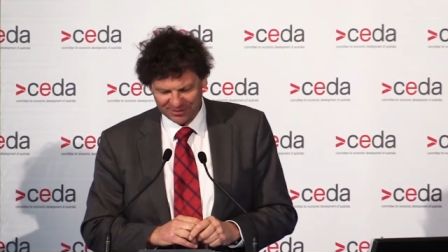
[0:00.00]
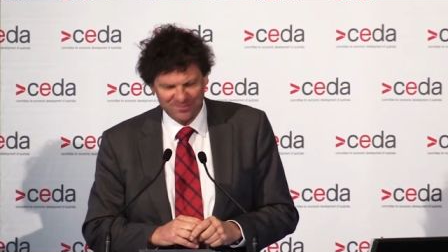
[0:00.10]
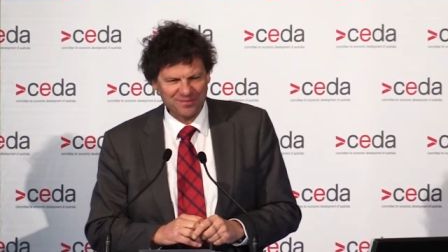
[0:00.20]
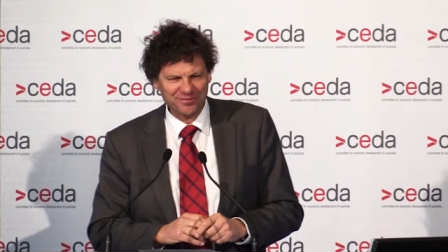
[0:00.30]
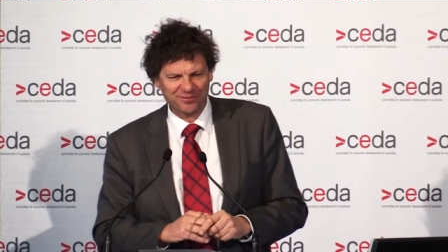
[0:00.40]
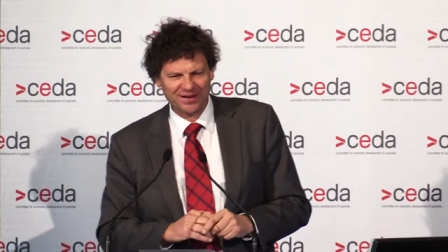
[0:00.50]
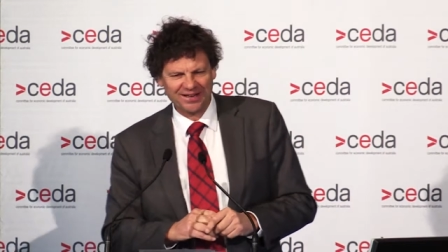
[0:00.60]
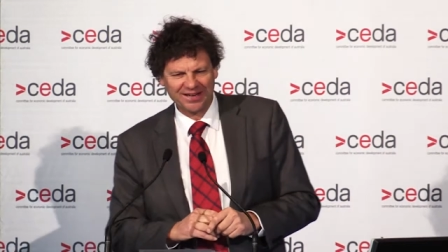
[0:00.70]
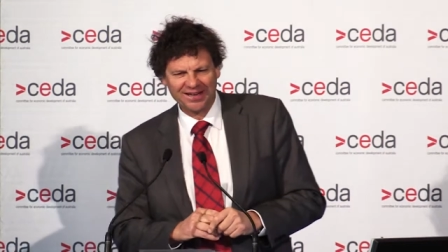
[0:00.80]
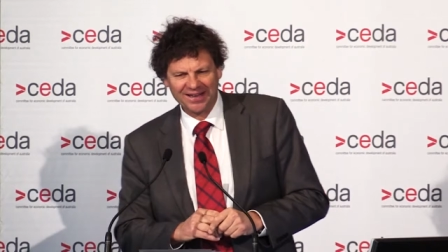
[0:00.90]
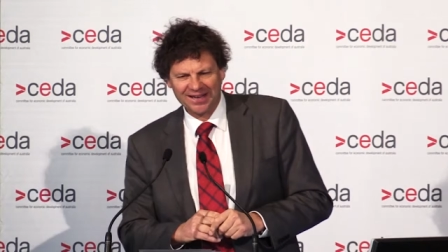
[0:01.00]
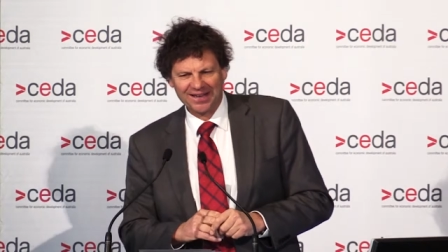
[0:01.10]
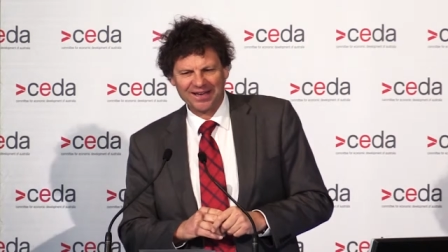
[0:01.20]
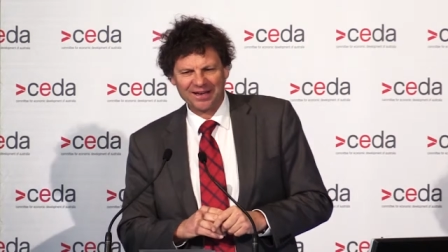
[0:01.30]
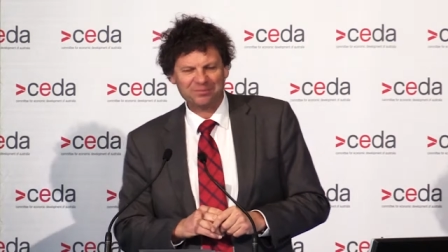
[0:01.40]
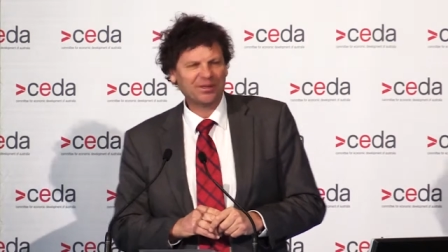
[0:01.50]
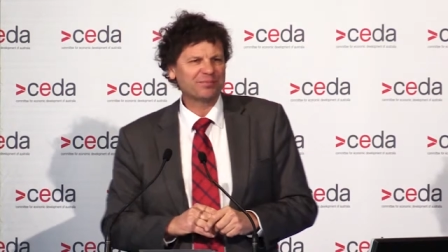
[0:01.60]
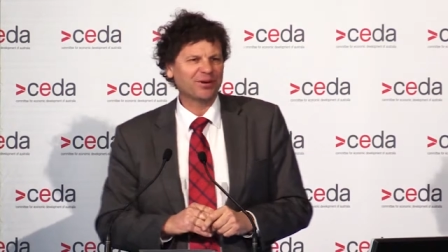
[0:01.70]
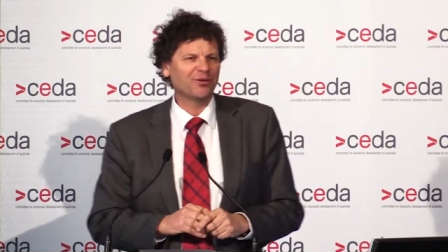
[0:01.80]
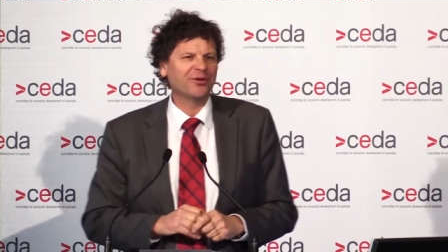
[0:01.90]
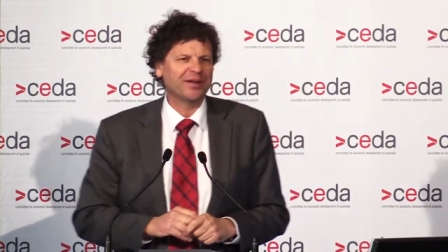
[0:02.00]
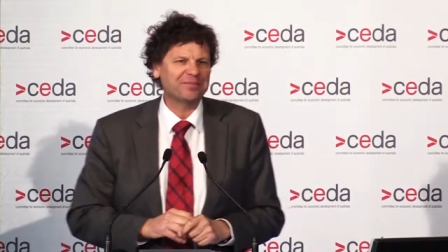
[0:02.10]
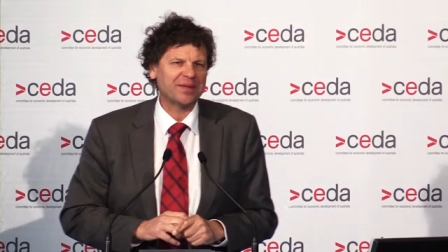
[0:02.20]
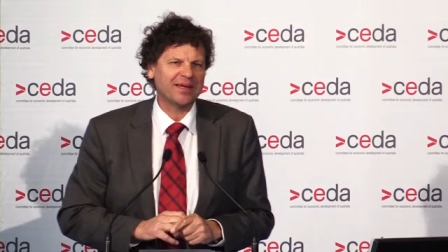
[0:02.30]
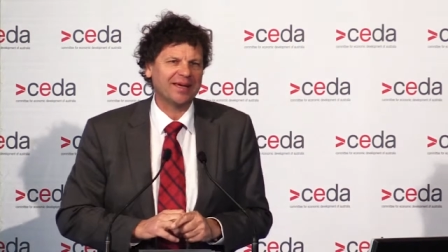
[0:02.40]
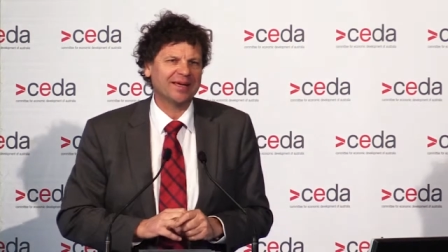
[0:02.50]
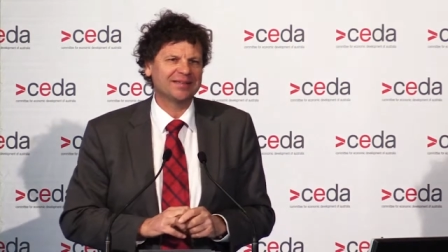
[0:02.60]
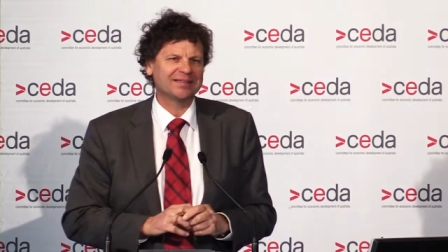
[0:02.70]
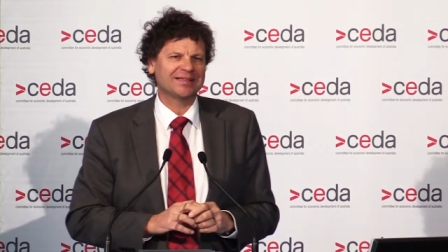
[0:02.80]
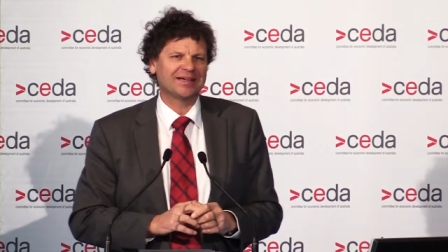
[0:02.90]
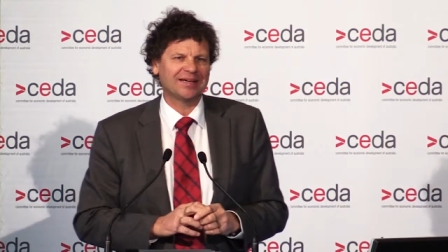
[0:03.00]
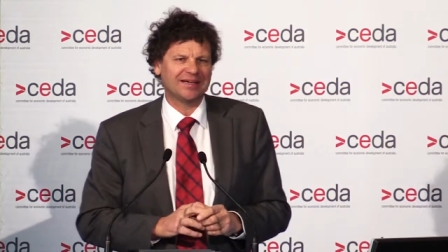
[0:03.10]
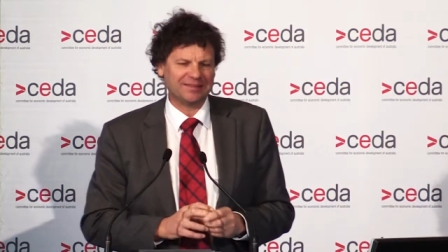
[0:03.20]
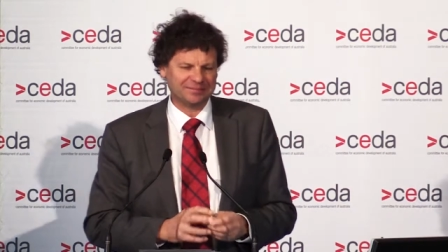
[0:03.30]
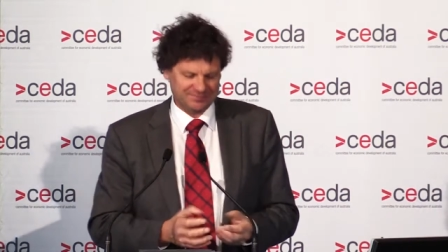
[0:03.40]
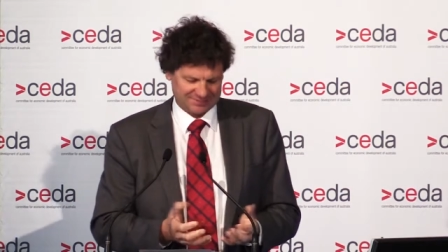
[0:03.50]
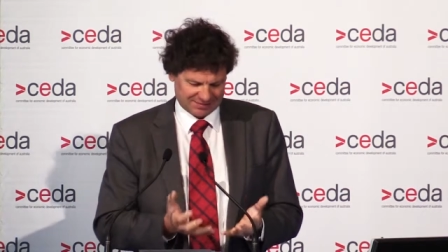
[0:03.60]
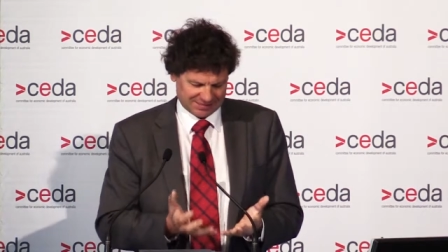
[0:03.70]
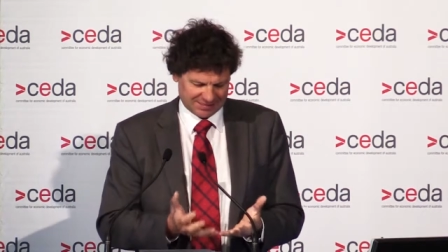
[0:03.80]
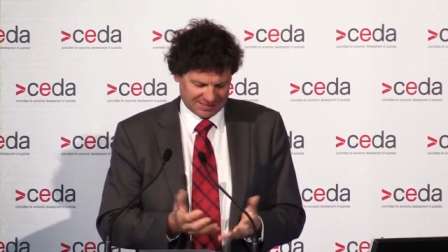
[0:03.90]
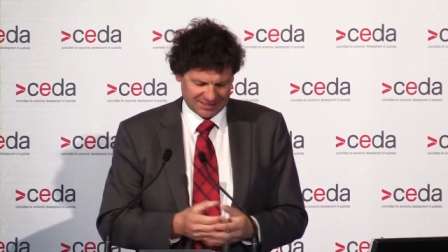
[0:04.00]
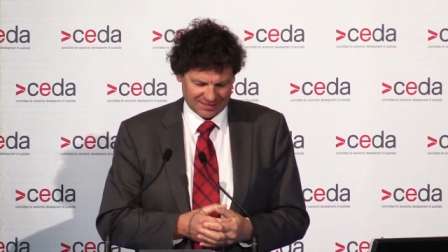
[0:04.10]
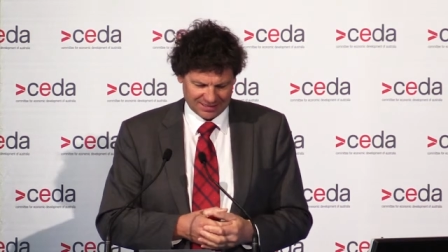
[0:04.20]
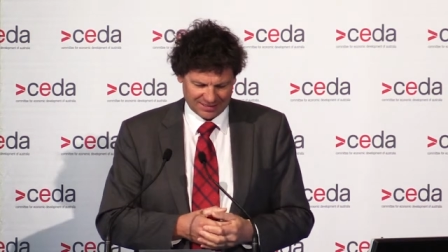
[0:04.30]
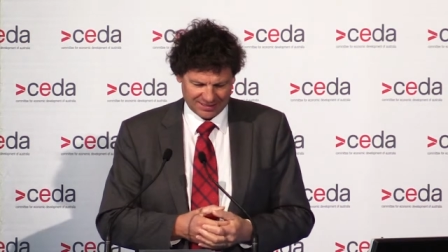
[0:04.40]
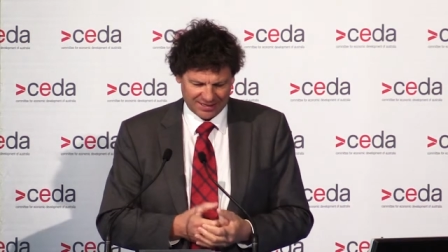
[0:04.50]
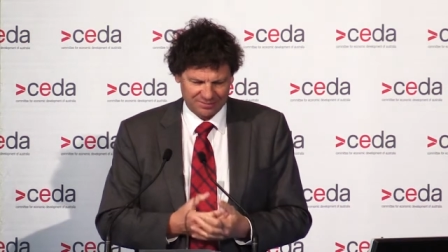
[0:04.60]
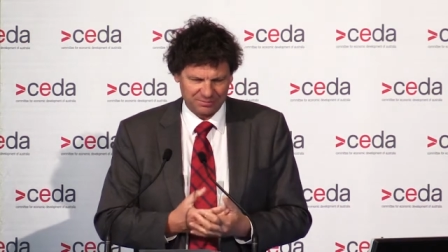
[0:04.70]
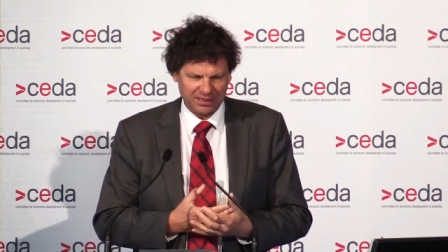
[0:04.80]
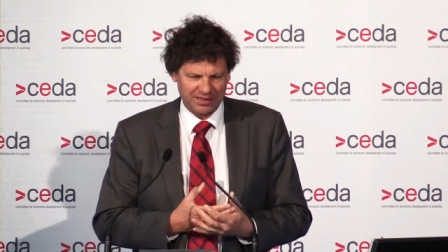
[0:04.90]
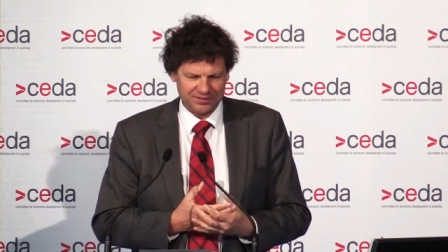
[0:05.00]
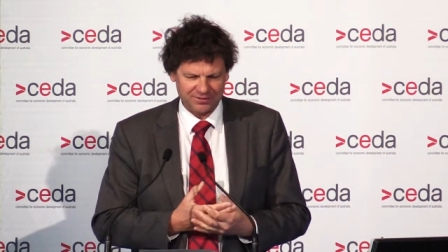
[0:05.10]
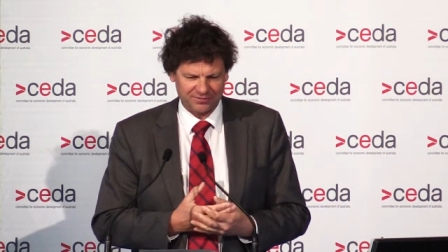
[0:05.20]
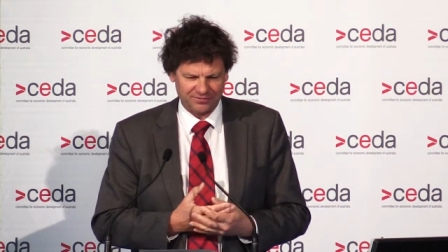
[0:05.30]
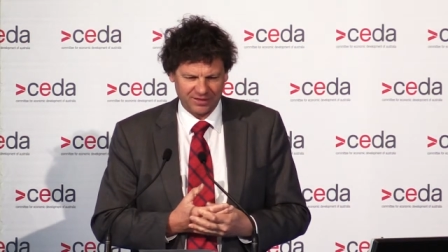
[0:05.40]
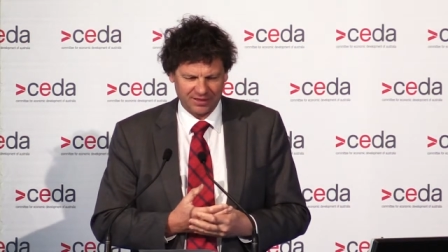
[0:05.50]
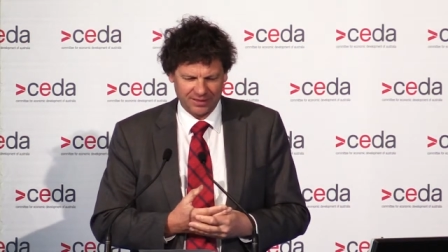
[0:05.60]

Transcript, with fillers: I remember when Mick Malloy had he had a plate of